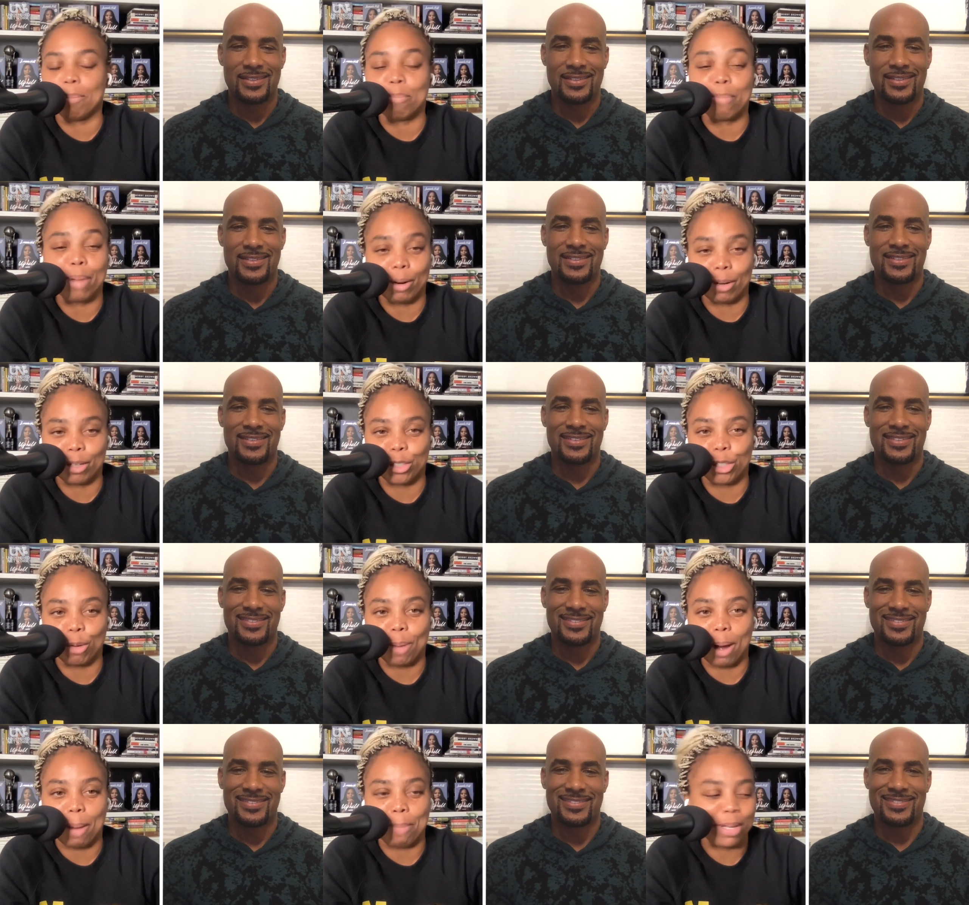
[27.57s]

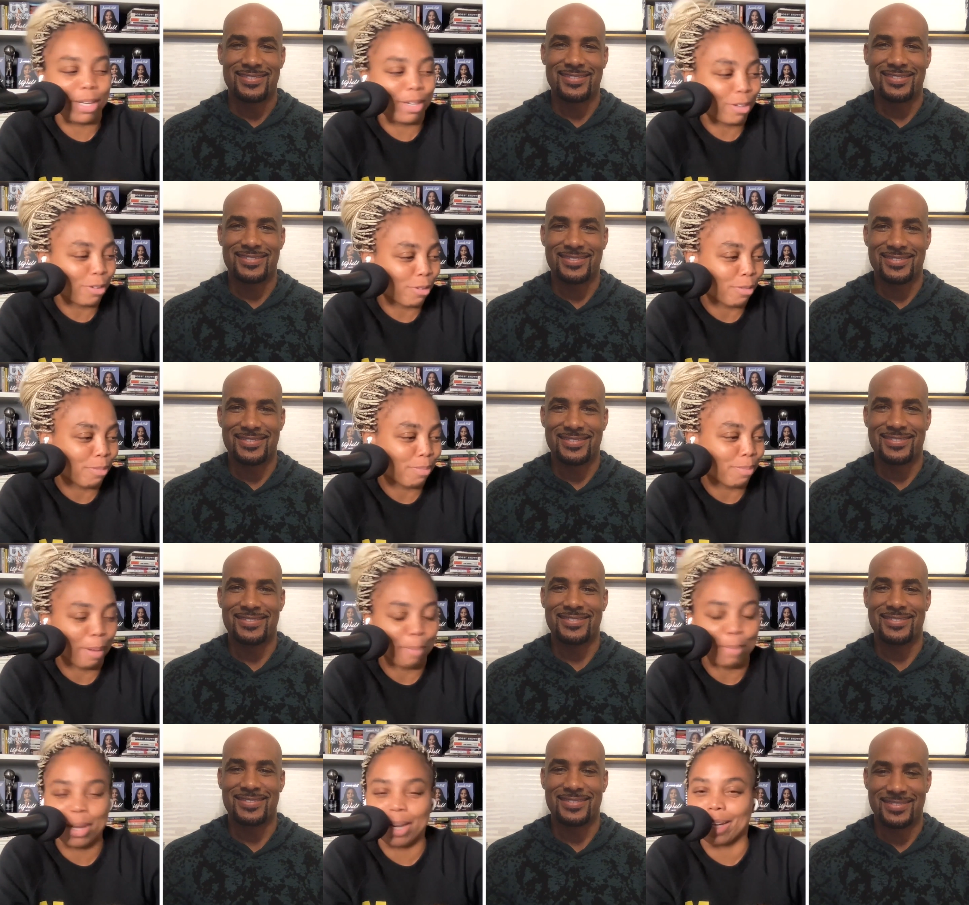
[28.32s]
Speaker 1: Marriage on My
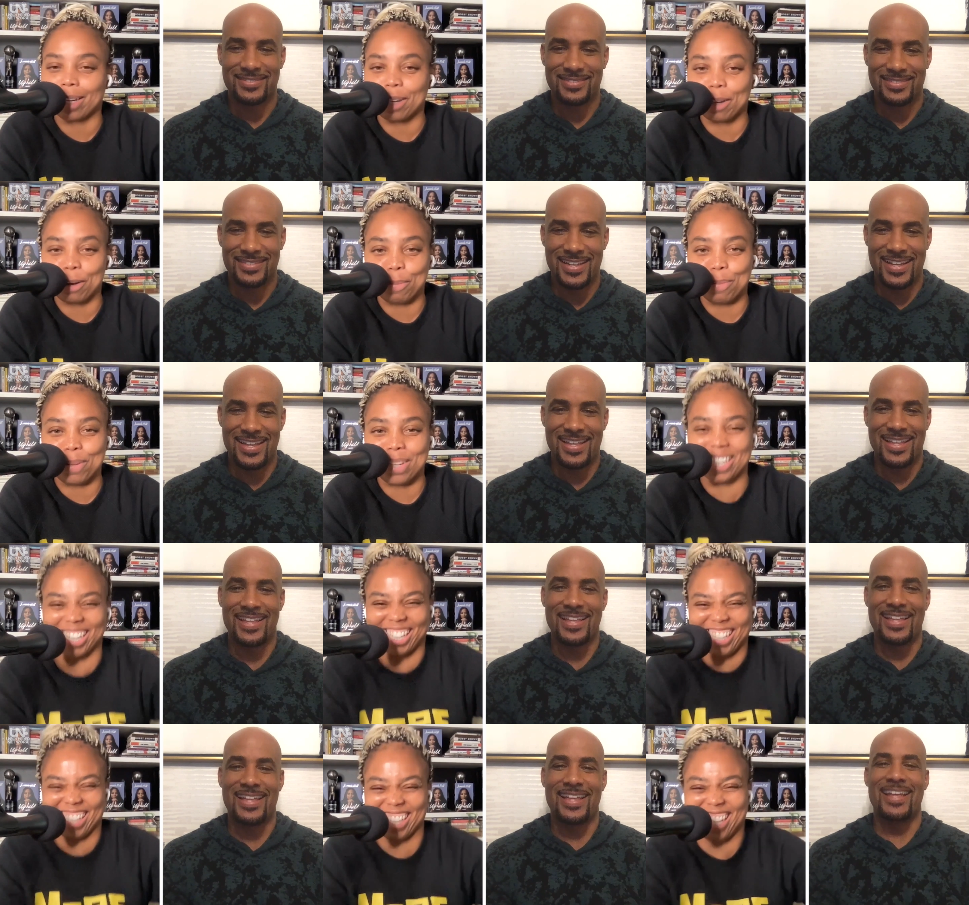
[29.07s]
Menu, my man
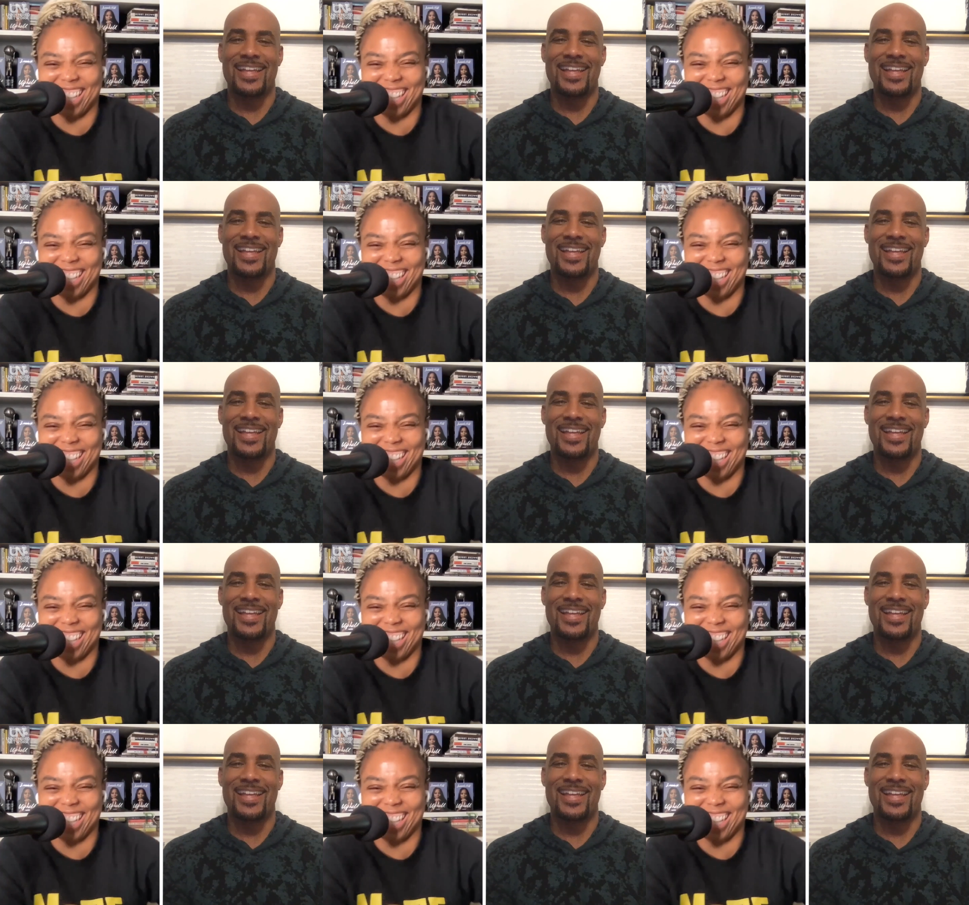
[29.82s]
Kelby.